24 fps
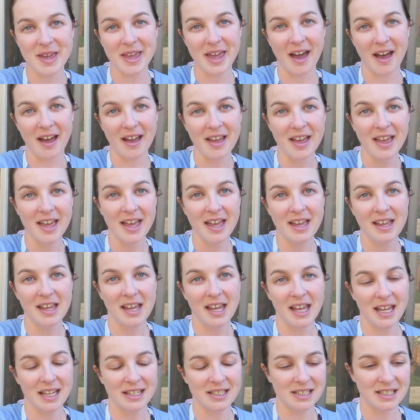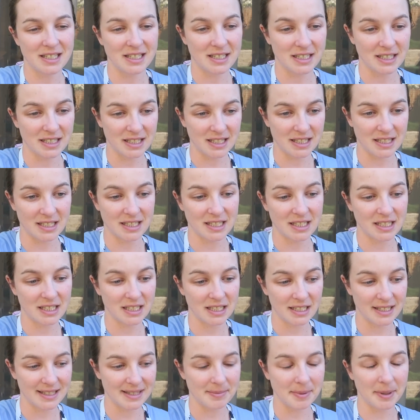But yeah, it's
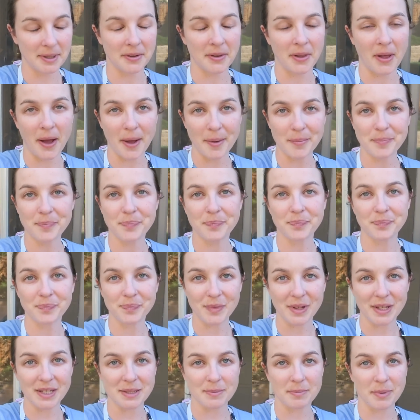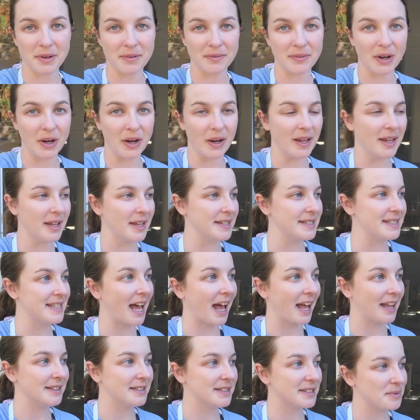been a lot. It's been very
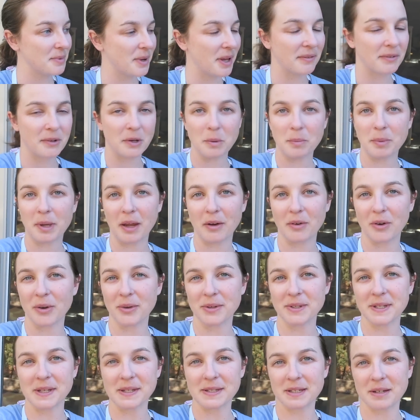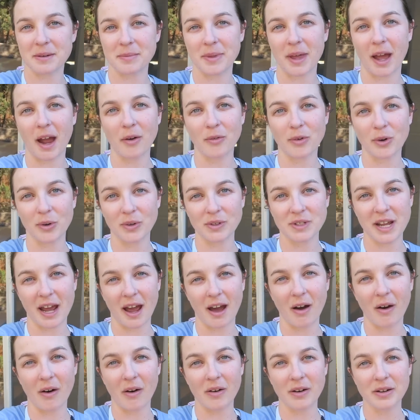intense. We have a new payroll system that rolled
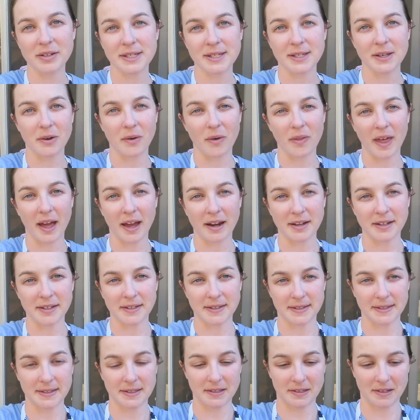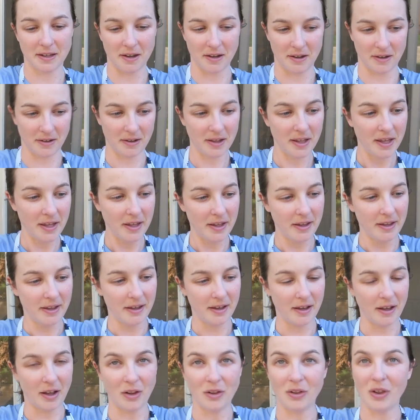out, so that is
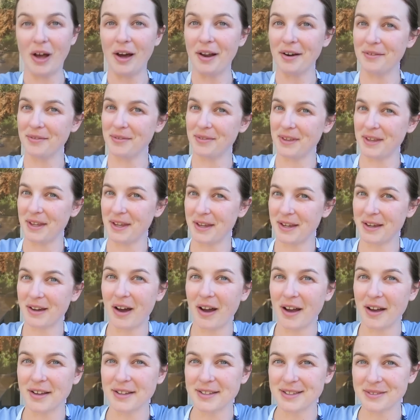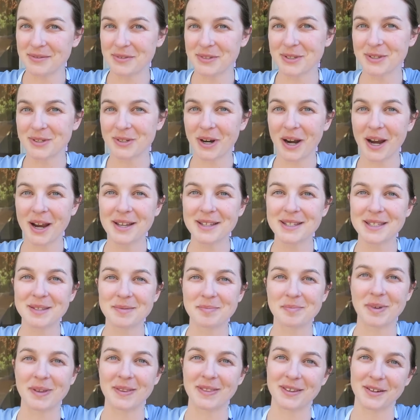a lot of the cause of stress,
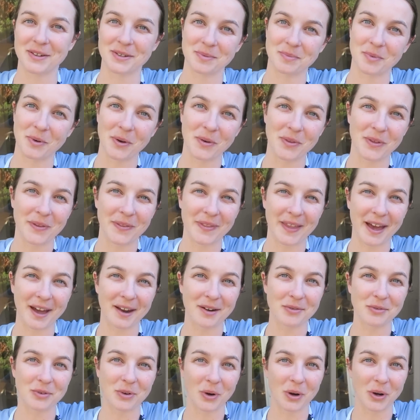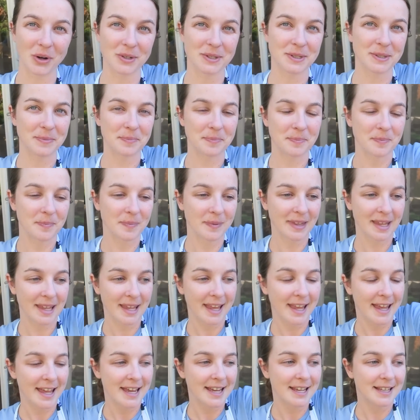but there's more than that, of course.
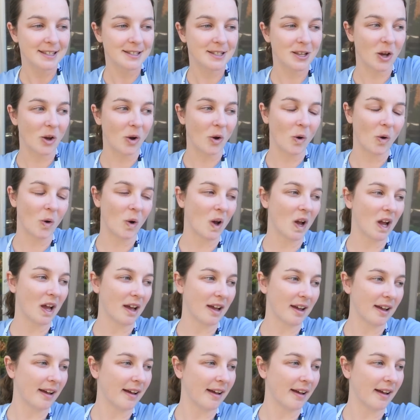So